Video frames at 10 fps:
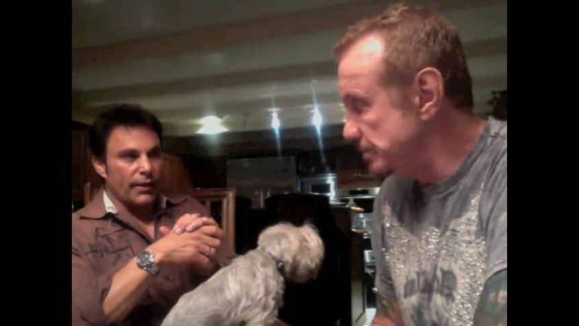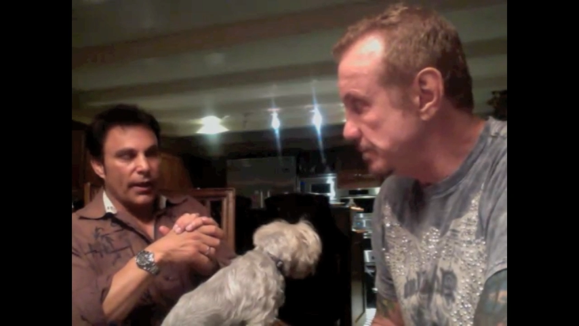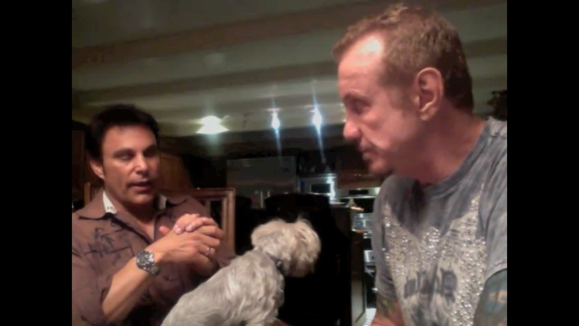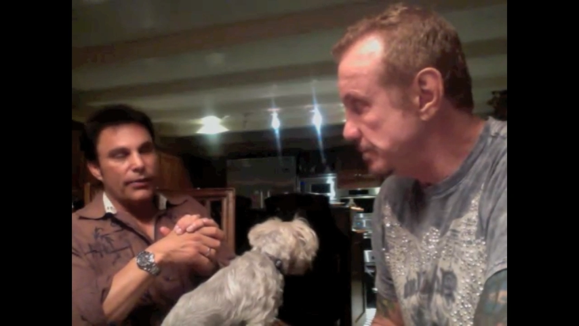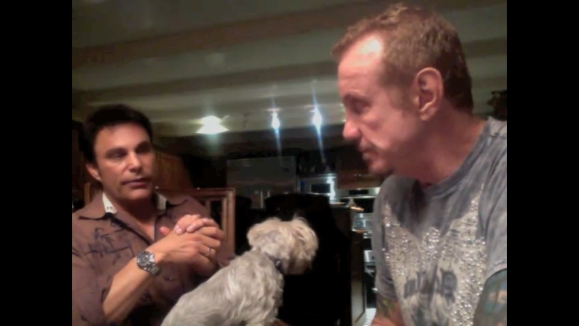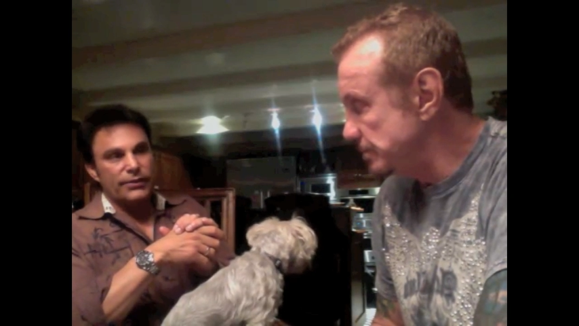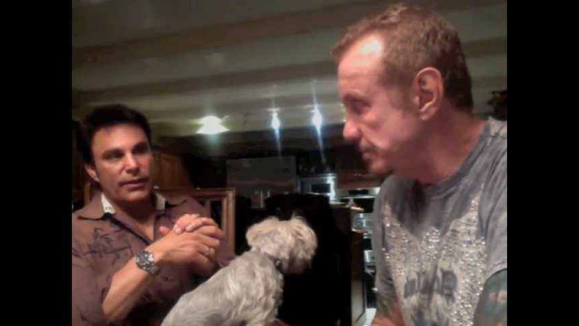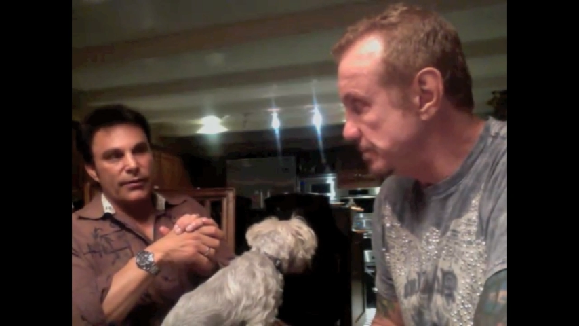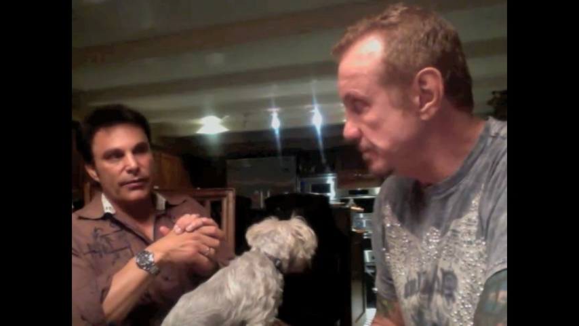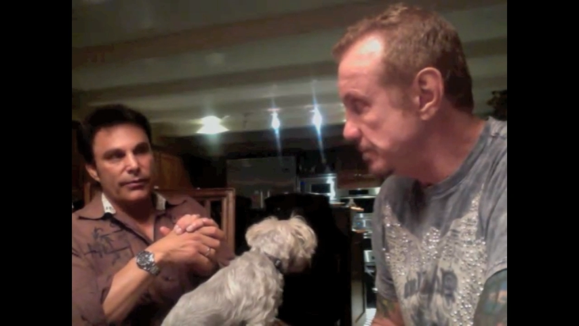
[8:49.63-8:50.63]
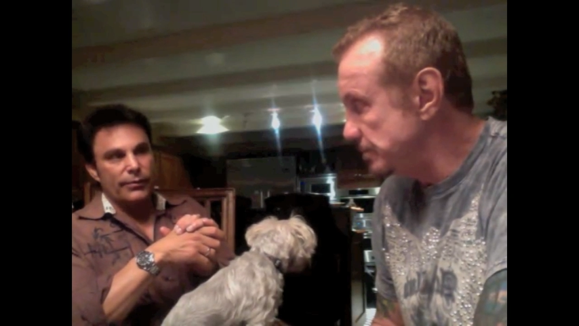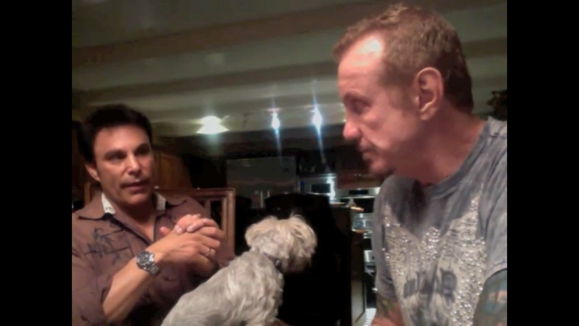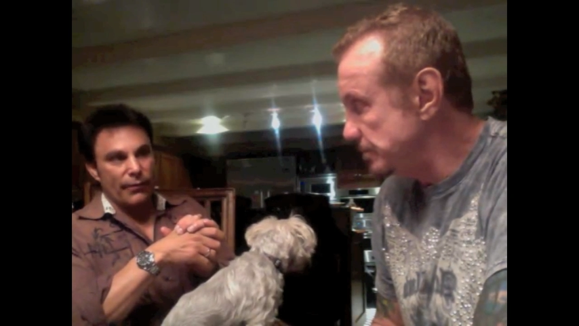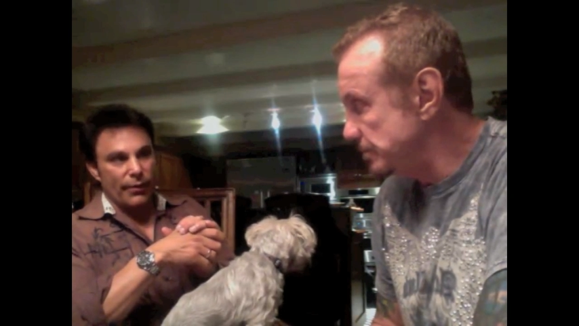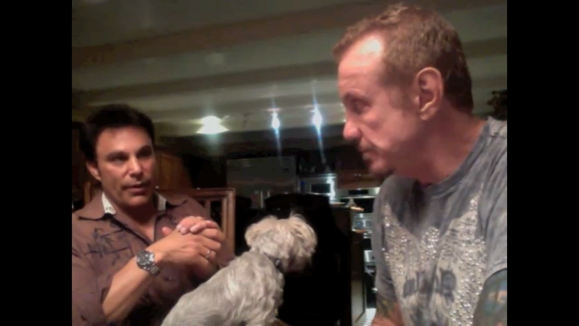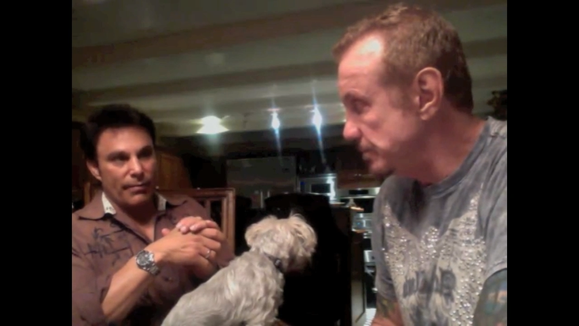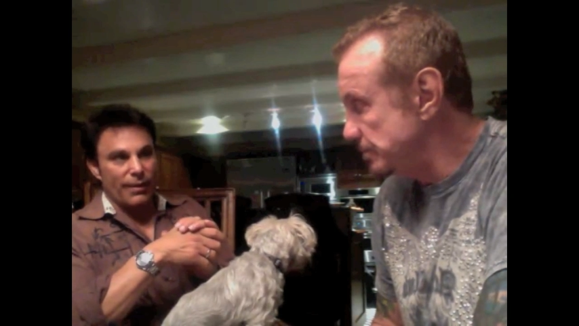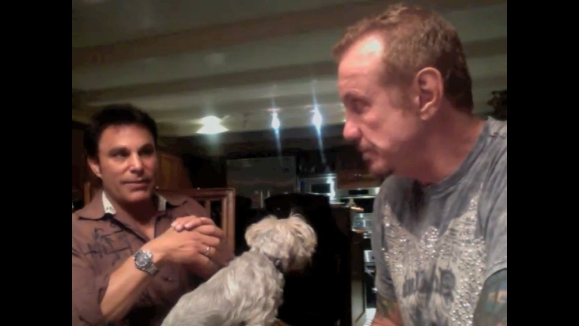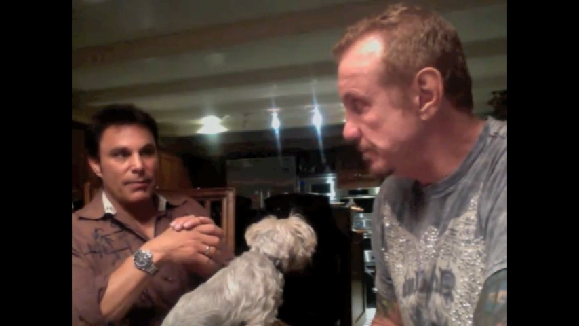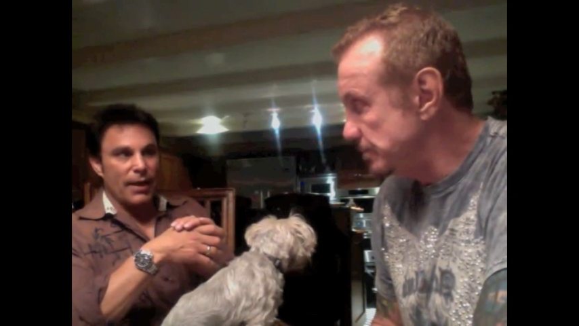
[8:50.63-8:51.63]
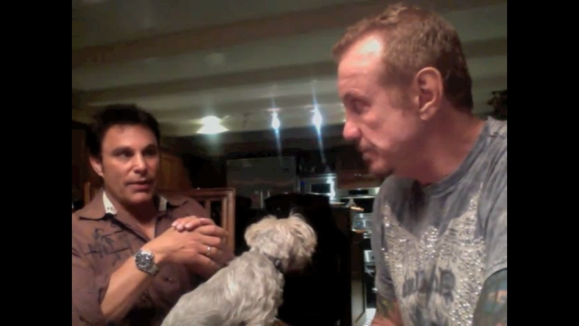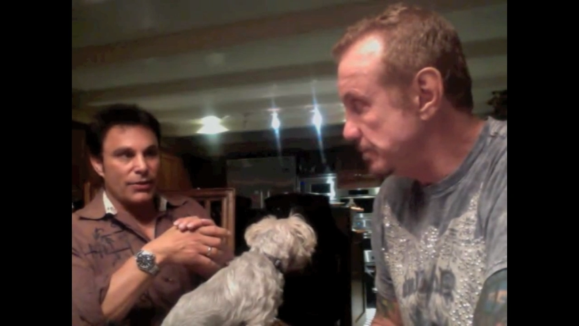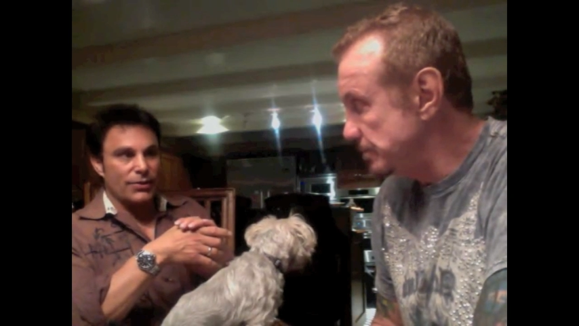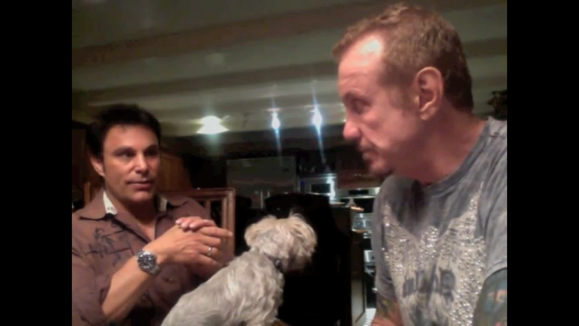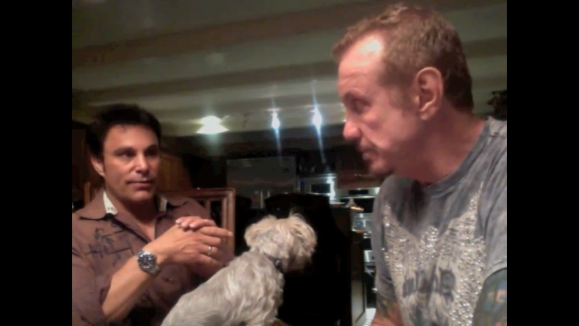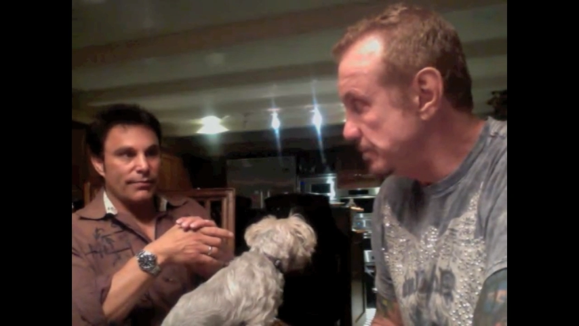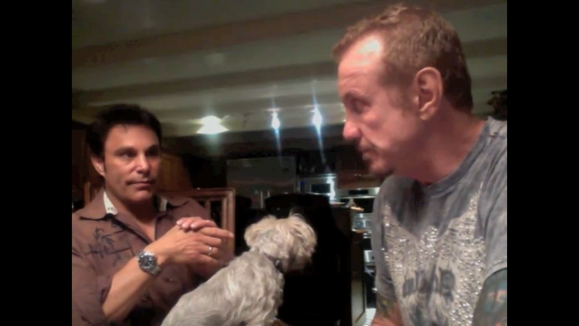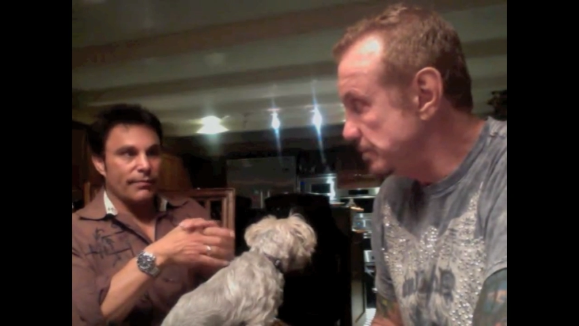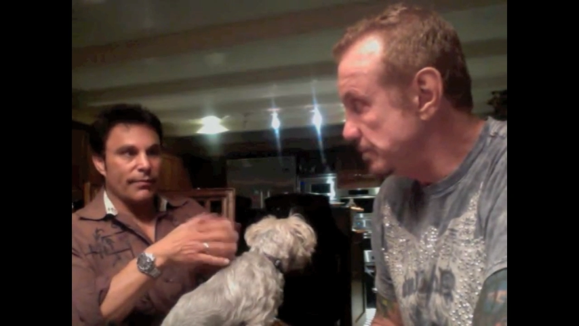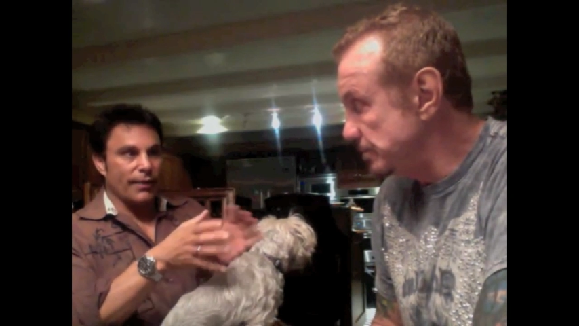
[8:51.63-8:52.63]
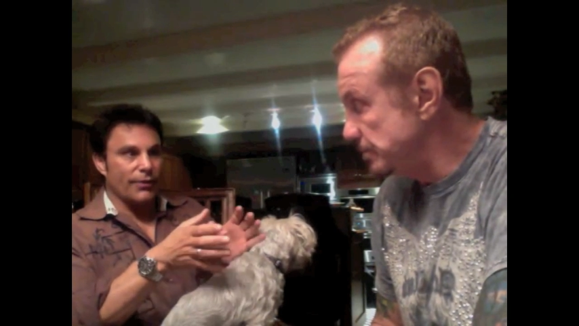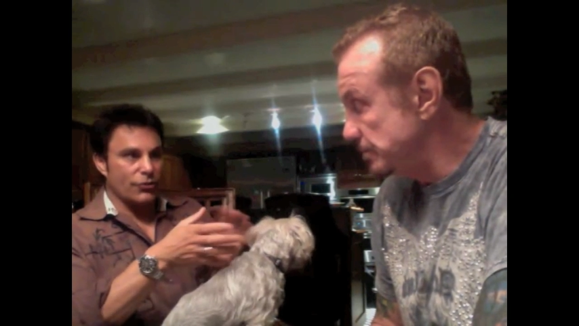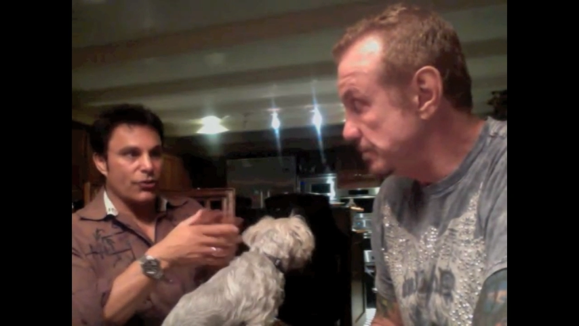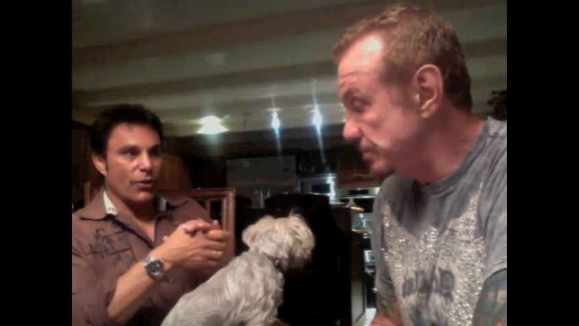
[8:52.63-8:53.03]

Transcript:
Speaker 1: And all of a sudden, we have one of the best matches on the show.